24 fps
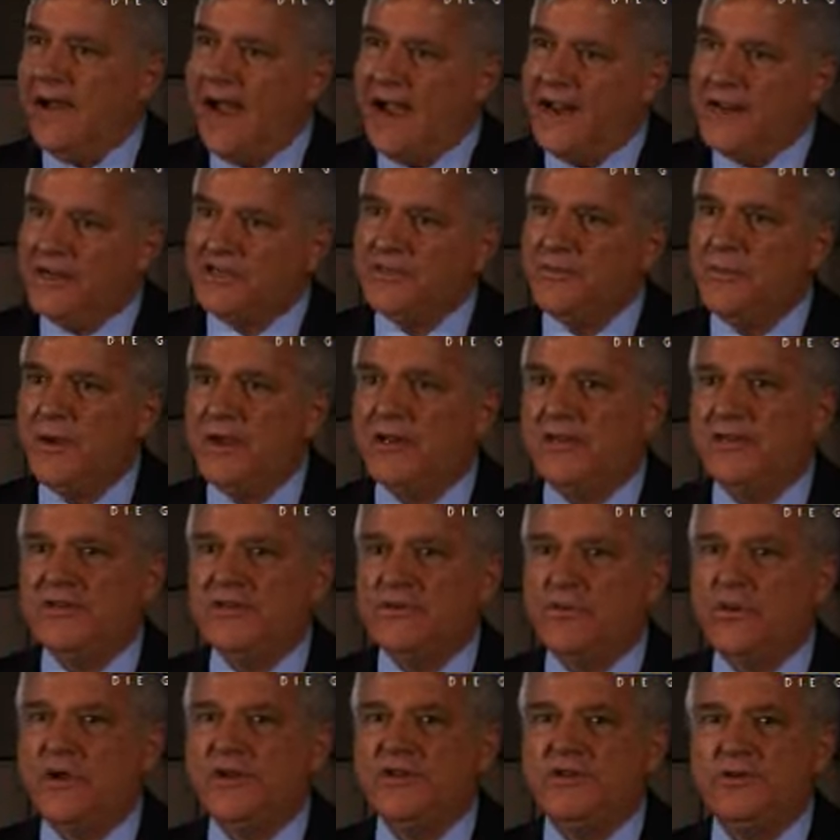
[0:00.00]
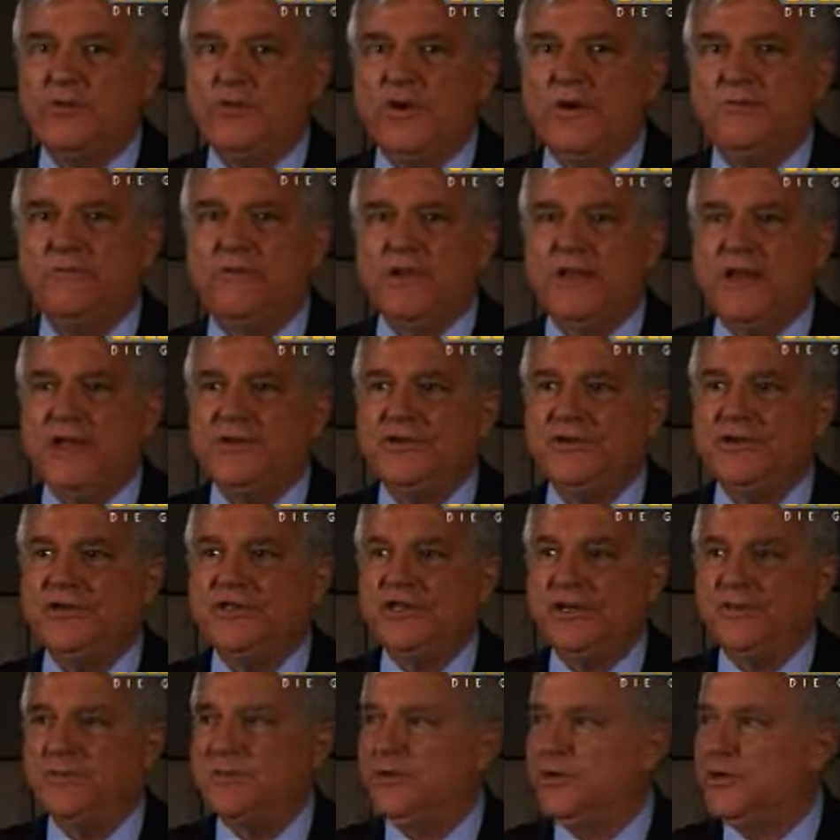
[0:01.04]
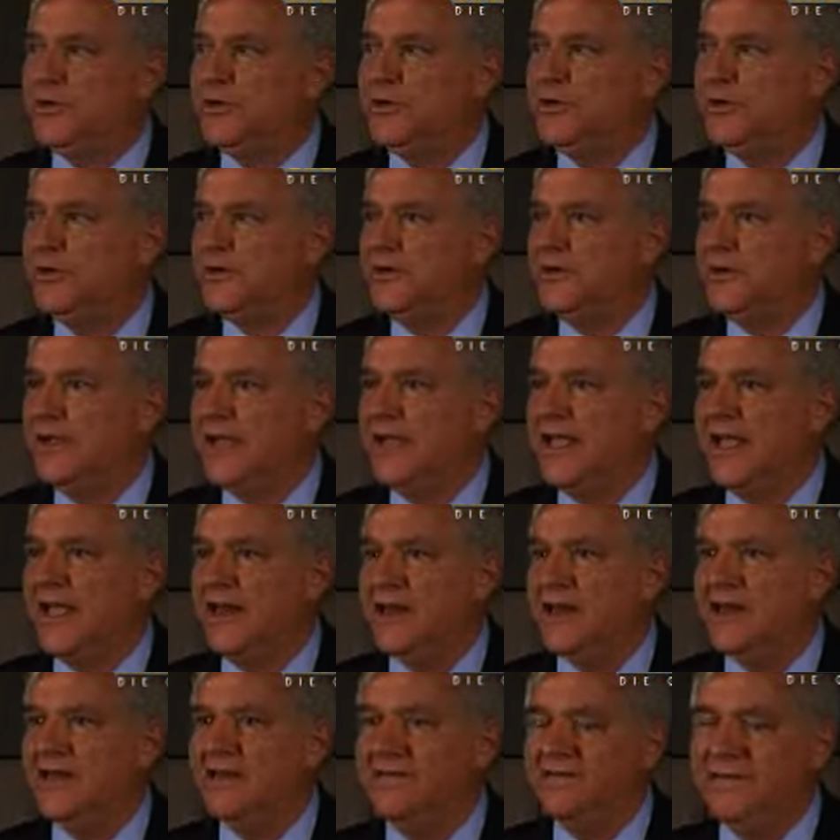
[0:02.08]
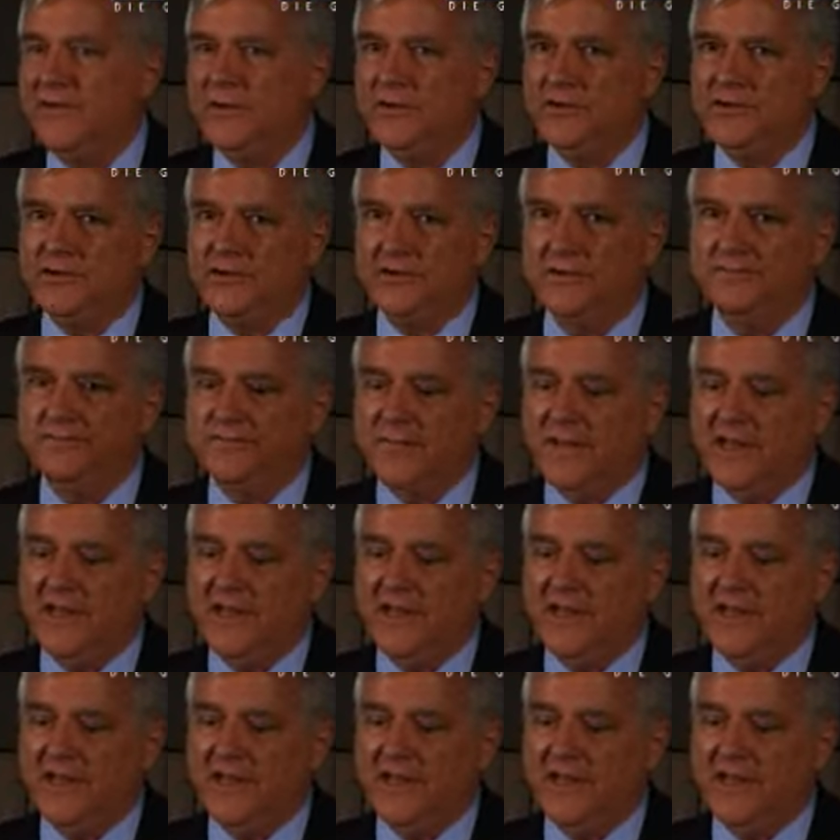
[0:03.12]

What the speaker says: I expect this one-to-one relationship to occur again in the future.